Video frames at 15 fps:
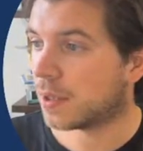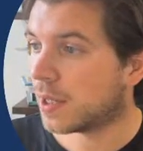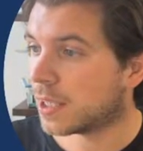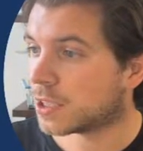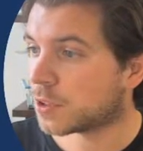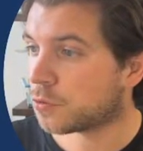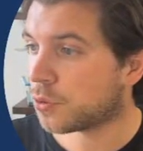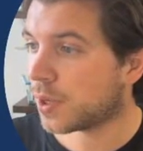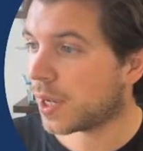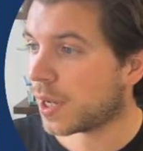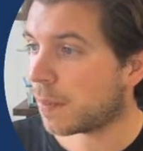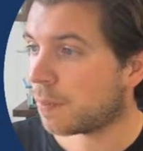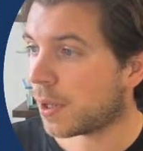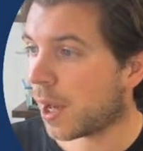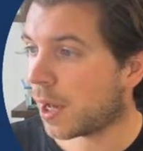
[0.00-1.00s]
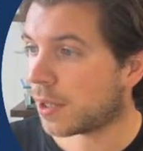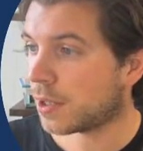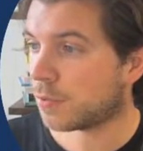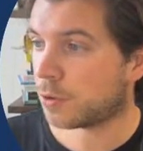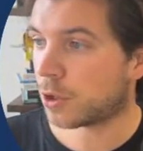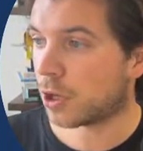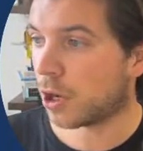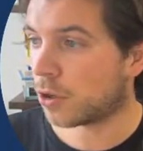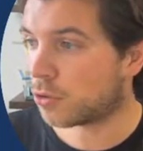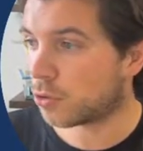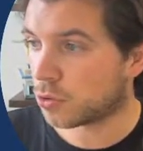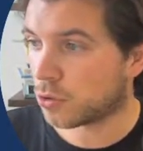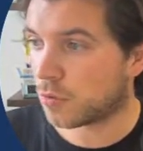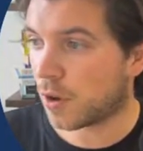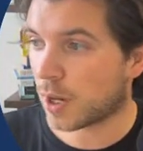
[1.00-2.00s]
It's a free API. If you go
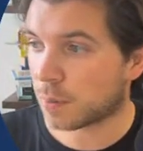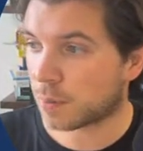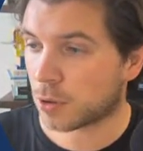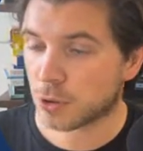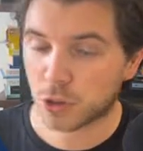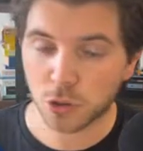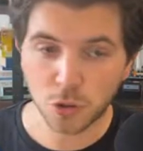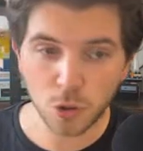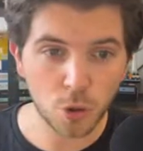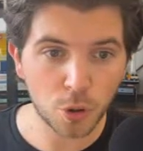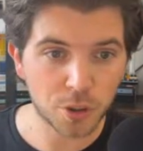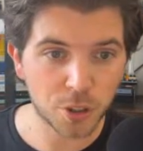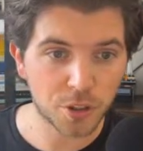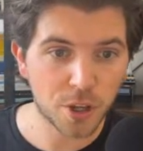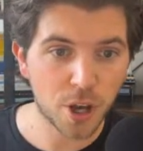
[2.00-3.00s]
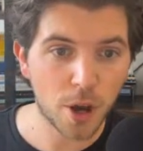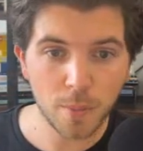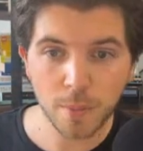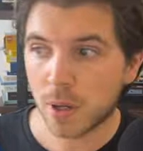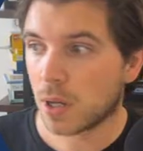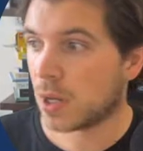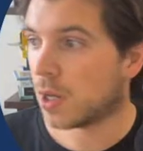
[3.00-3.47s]
to developers.google.com,